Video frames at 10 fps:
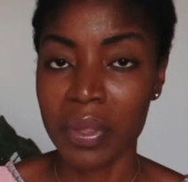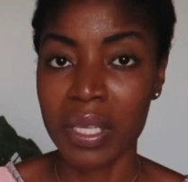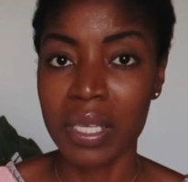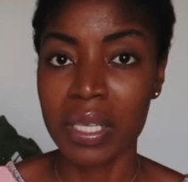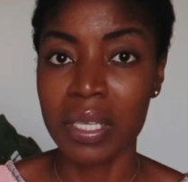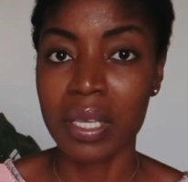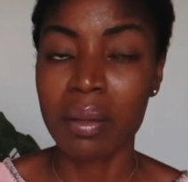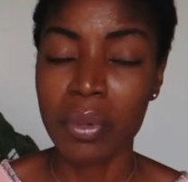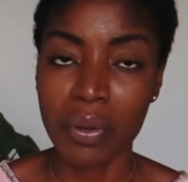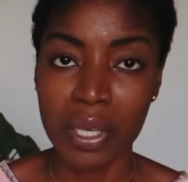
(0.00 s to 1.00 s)
the
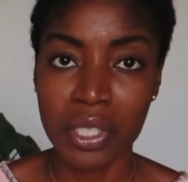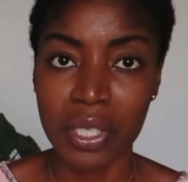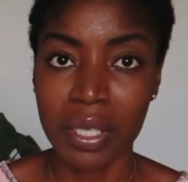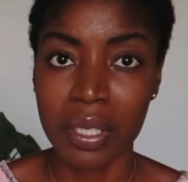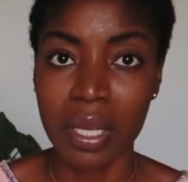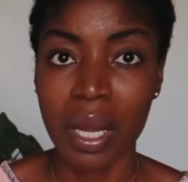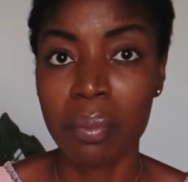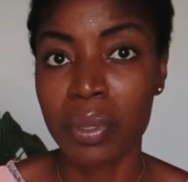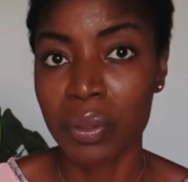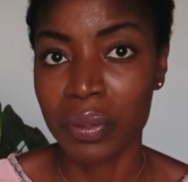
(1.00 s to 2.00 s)
immigration
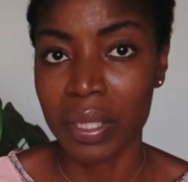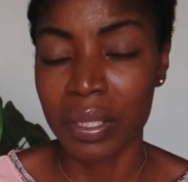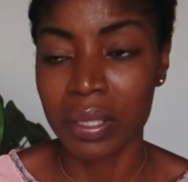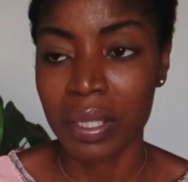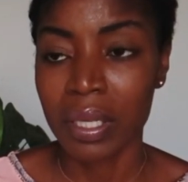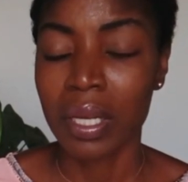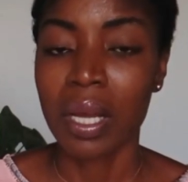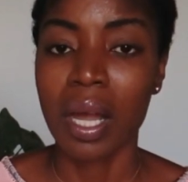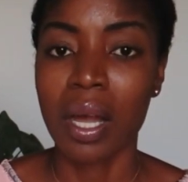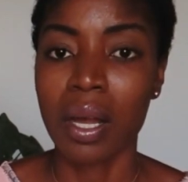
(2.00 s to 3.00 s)
building.
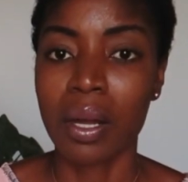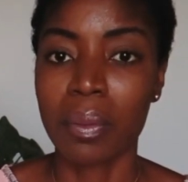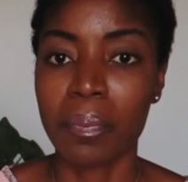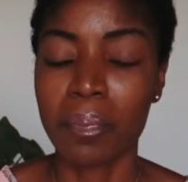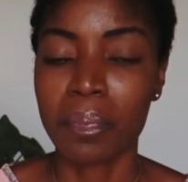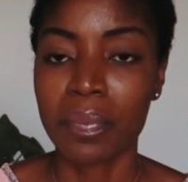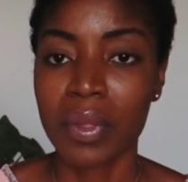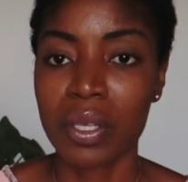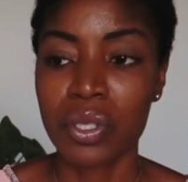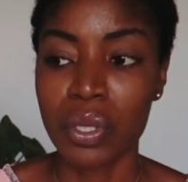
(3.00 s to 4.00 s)

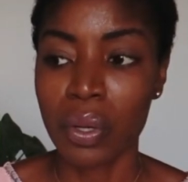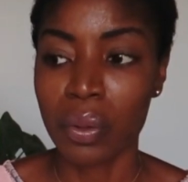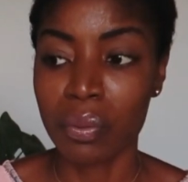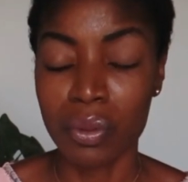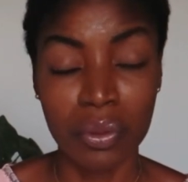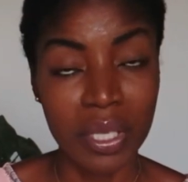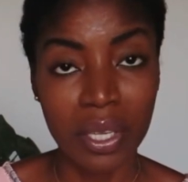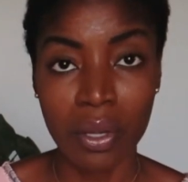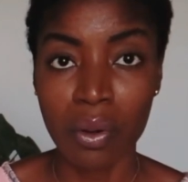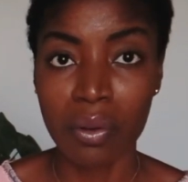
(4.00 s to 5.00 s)
So you
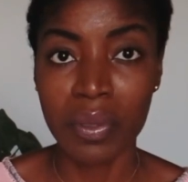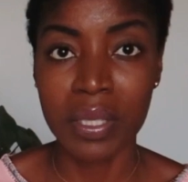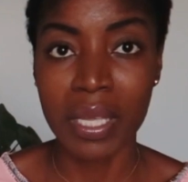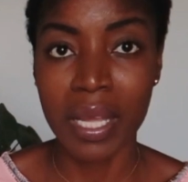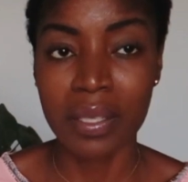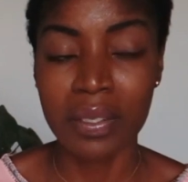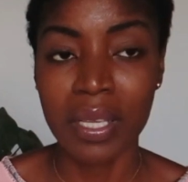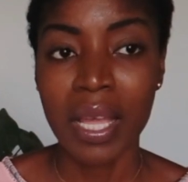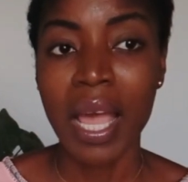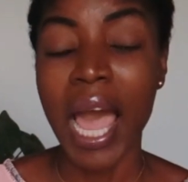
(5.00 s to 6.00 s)
take your COVID test.
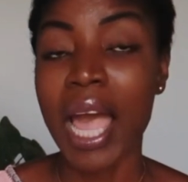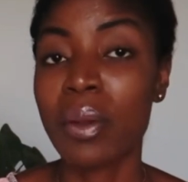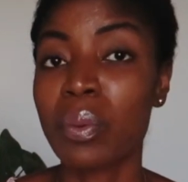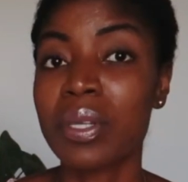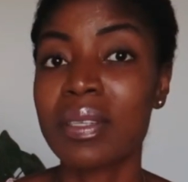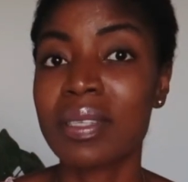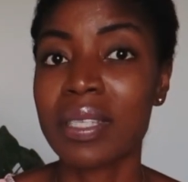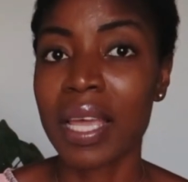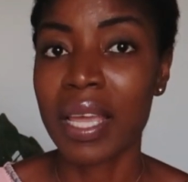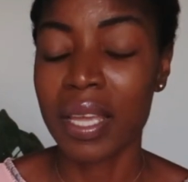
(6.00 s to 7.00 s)
I want to
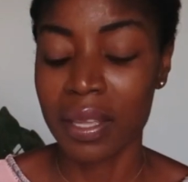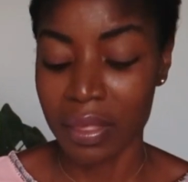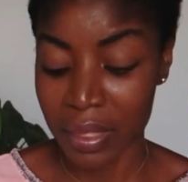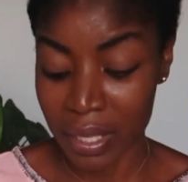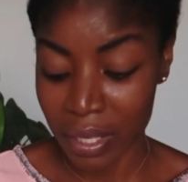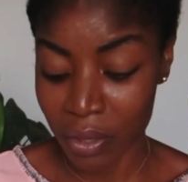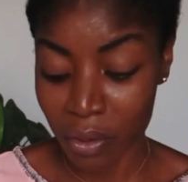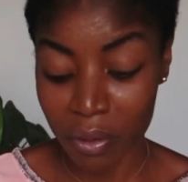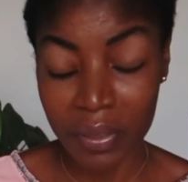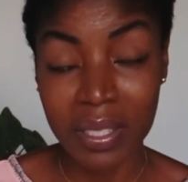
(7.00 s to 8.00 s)
say the
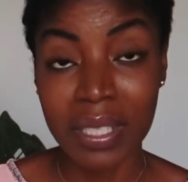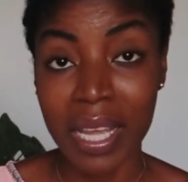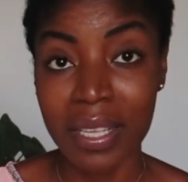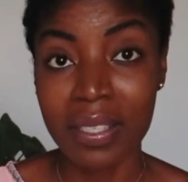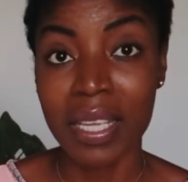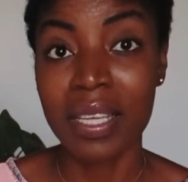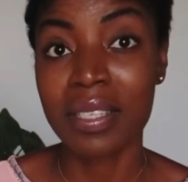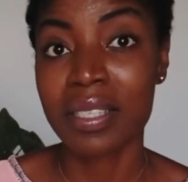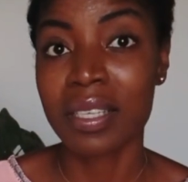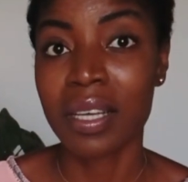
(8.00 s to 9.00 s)
COVID test
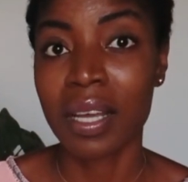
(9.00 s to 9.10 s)
is,